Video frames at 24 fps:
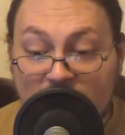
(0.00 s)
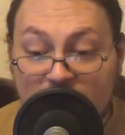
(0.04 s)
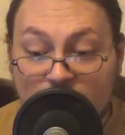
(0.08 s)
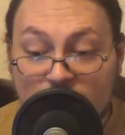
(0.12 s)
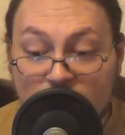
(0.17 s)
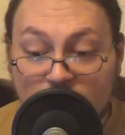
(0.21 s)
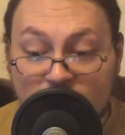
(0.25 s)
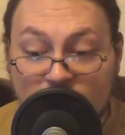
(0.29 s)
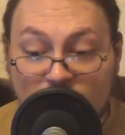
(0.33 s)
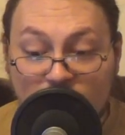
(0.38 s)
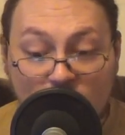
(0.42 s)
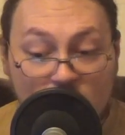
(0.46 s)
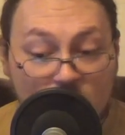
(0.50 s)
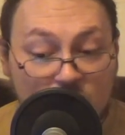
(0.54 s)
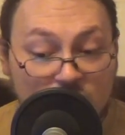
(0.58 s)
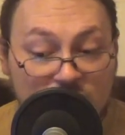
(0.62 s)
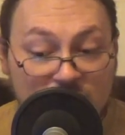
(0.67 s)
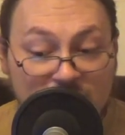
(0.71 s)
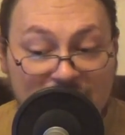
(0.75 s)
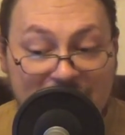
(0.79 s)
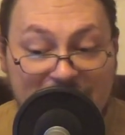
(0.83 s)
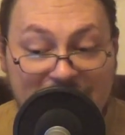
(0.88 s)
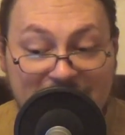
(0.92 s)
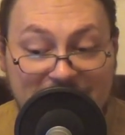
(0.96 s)
move
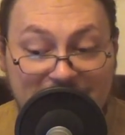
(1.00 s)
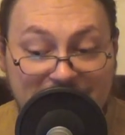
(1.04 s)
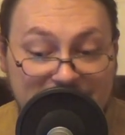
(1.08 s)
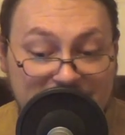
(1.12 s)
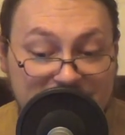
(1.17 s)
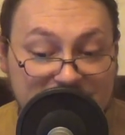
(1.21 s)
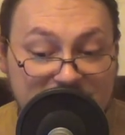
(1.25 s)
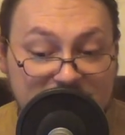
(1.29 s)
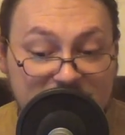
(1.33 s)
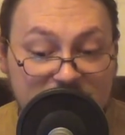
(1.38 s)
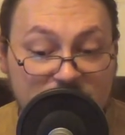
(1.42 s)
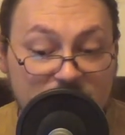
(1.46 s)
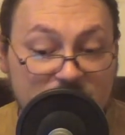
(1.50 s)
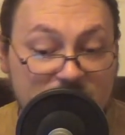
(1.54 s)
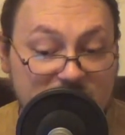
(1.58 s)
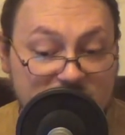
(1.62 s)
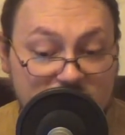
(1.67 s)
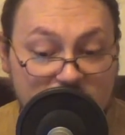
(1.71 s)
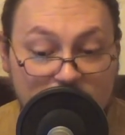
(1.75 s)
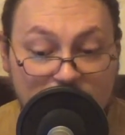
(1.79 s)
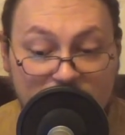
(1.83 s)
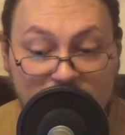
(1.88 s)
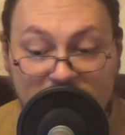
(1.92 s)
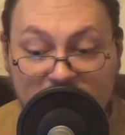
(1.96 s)
on and consider the
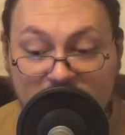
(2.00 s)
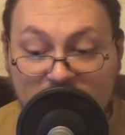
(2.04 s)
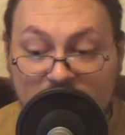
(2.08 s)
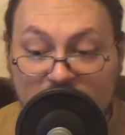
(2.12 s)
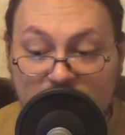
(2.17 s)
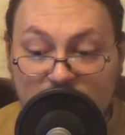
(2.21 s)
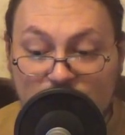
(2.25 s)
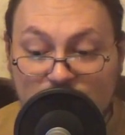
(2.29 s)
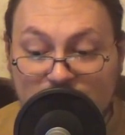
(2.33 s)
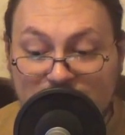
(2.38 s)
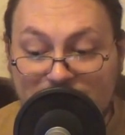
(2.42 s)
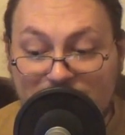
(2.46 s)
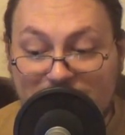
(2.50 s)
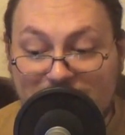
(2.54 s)
topic closed,